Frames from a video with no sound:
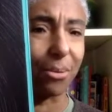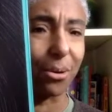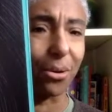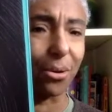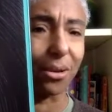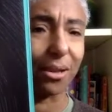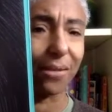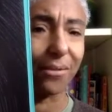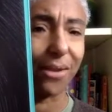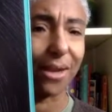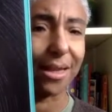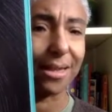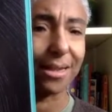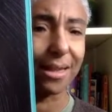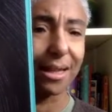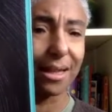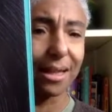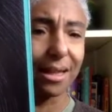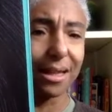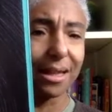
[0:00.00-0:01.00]
hold of his,
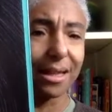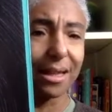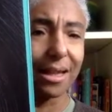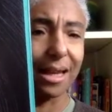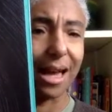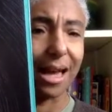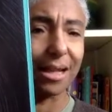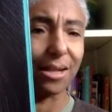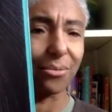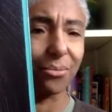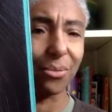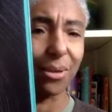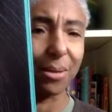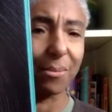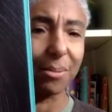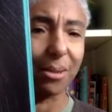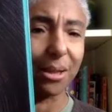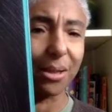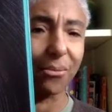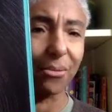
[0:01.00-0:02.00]
and a
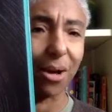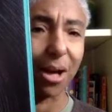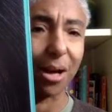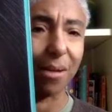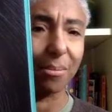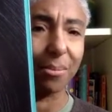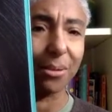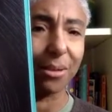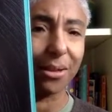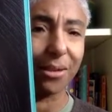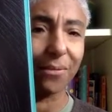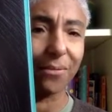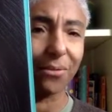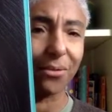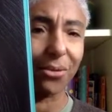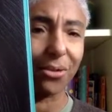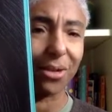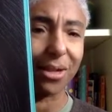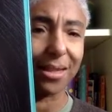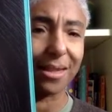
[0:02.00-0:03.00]
wibbly-wobbly
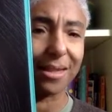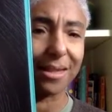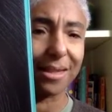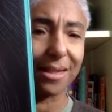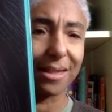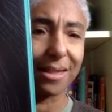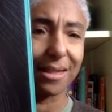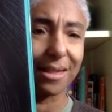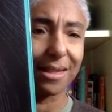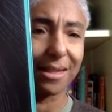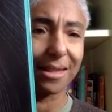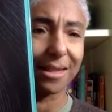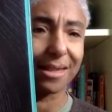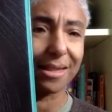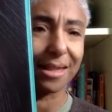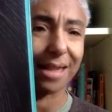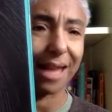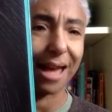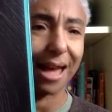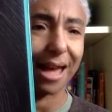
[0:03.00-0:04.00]
voice
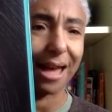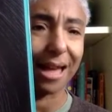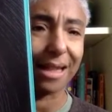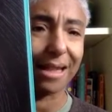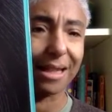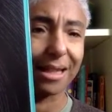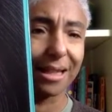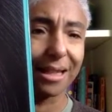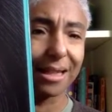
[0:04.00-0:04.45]
said...